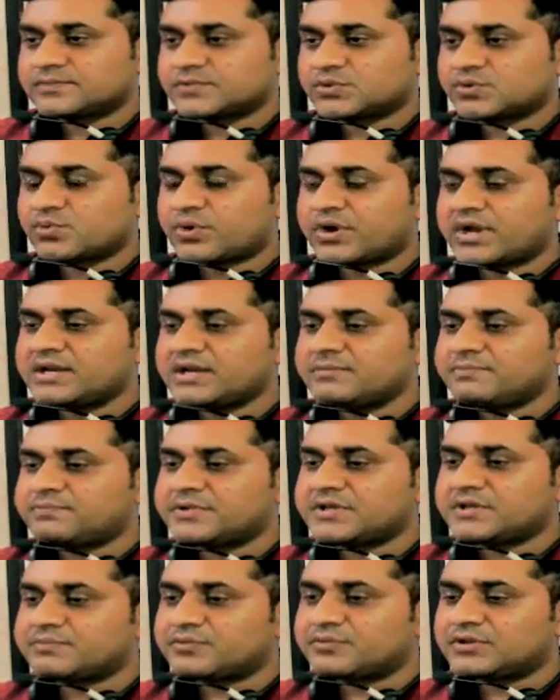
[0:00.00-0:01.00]
When
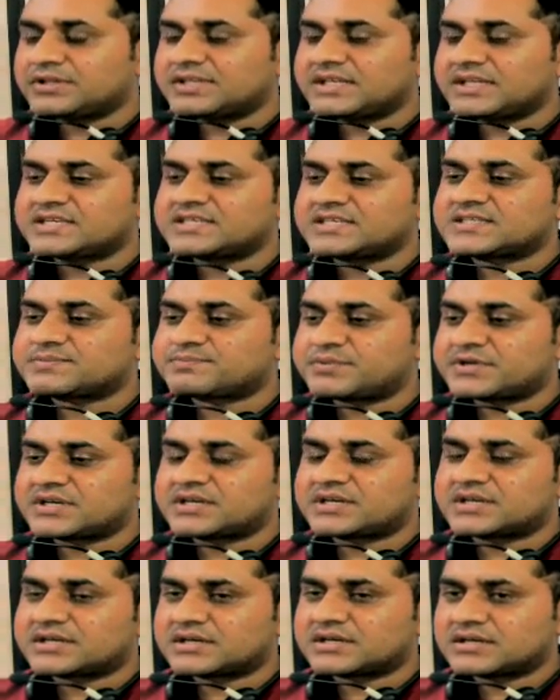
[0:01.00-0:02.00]
people they
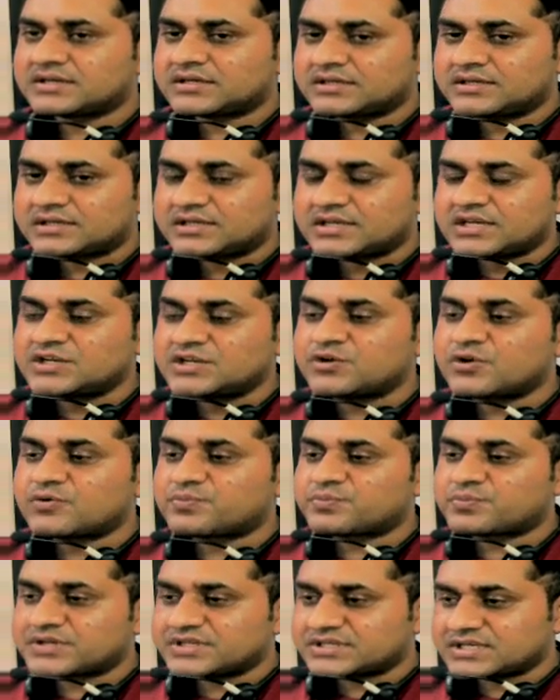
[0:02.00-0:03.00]
speak in
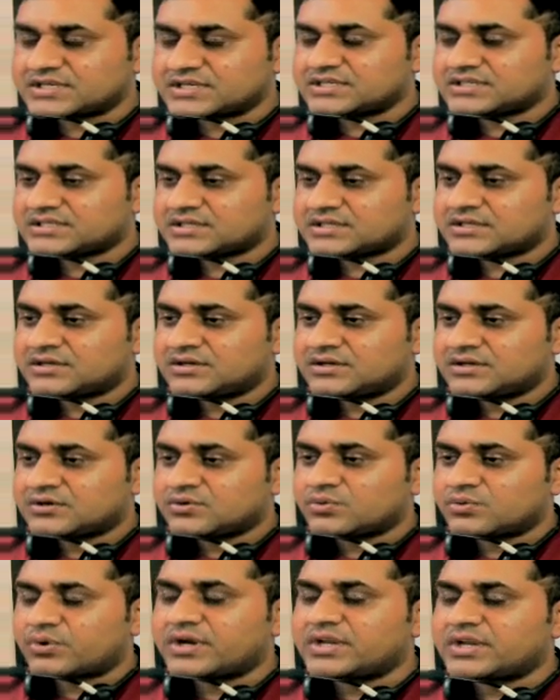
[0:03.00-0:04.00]
your presence,
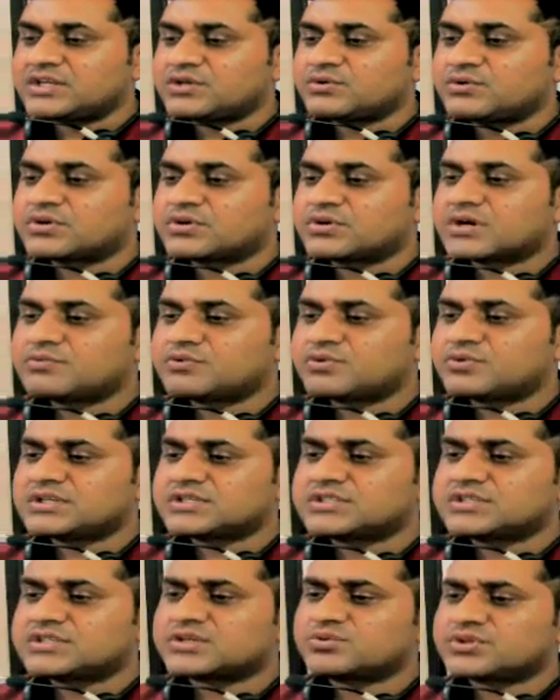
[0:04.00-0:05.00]
when you come to
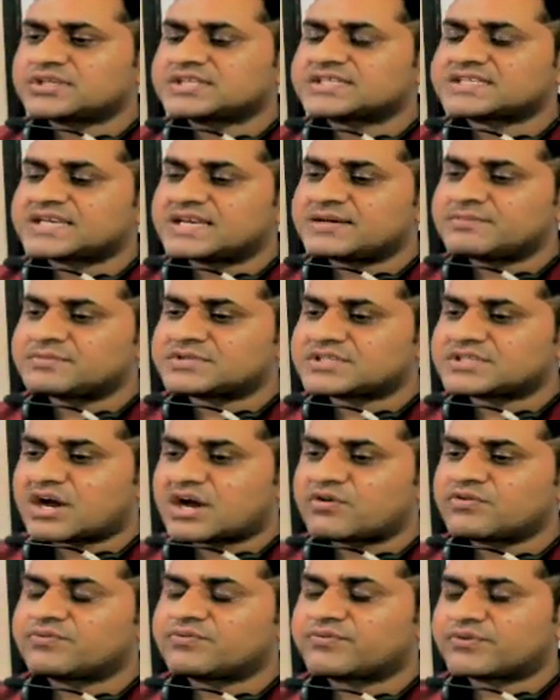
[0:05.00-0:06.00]
listen to the same
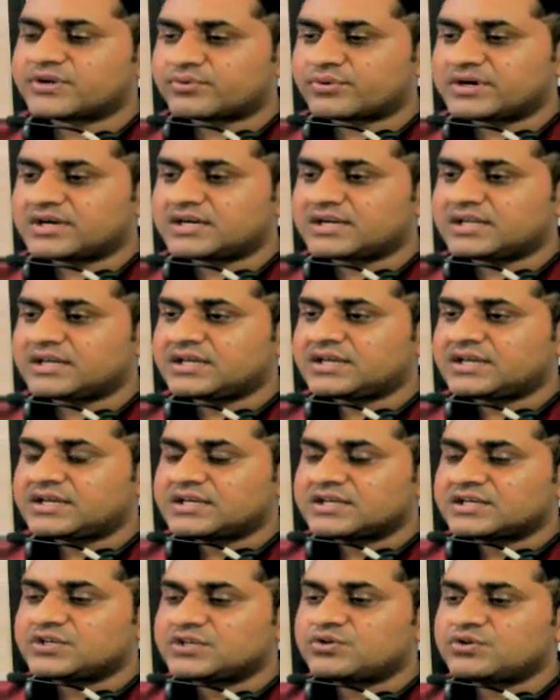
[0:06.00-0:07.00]
sound frequently,
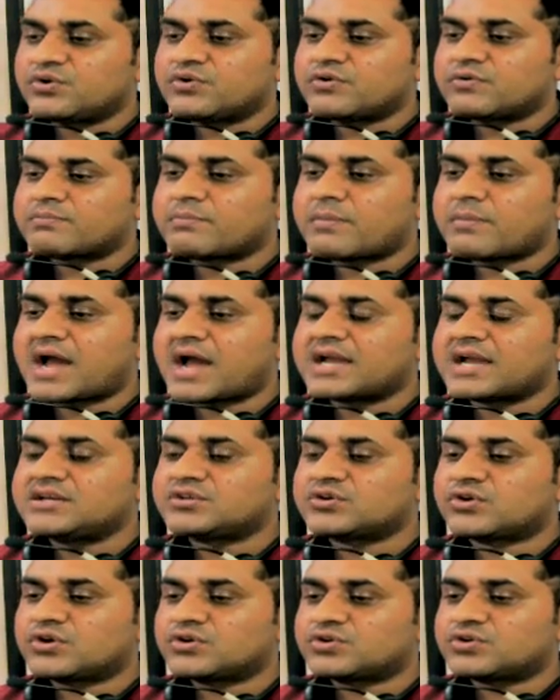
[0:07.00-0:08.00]
your
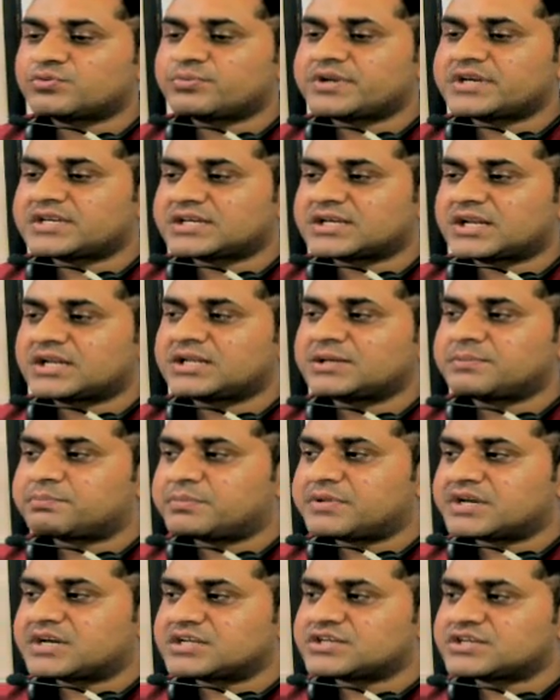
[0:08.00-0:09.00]
mind automatically
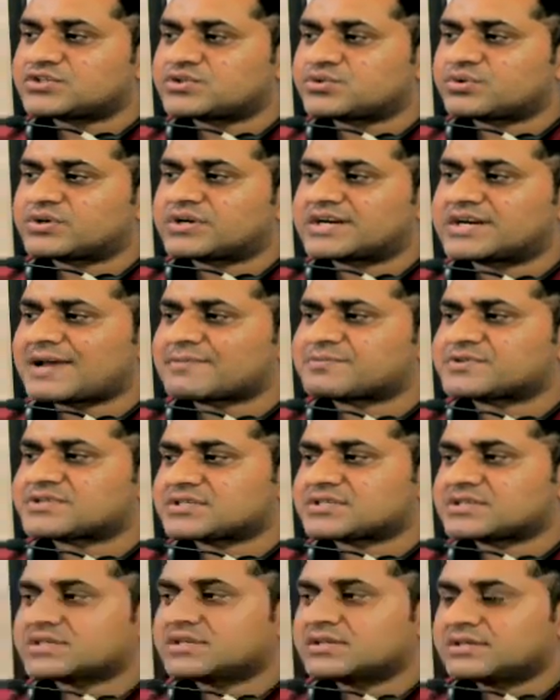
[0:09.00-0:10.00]
begins to
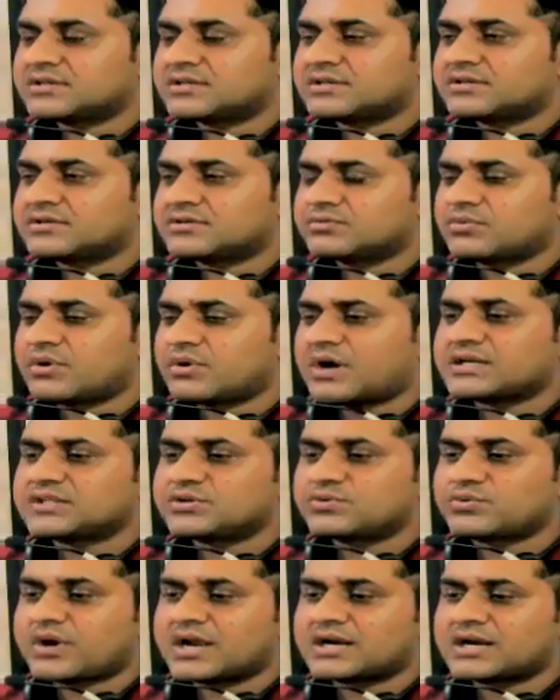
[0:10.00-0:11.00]
grasp what
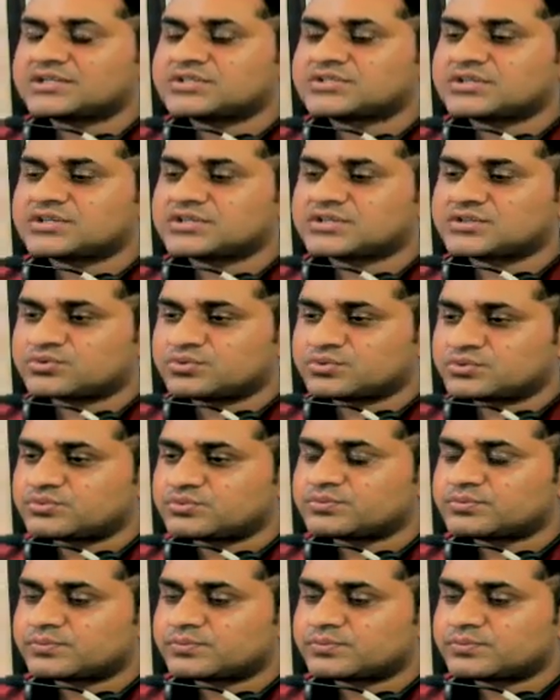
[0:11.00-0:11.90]
you are listening to.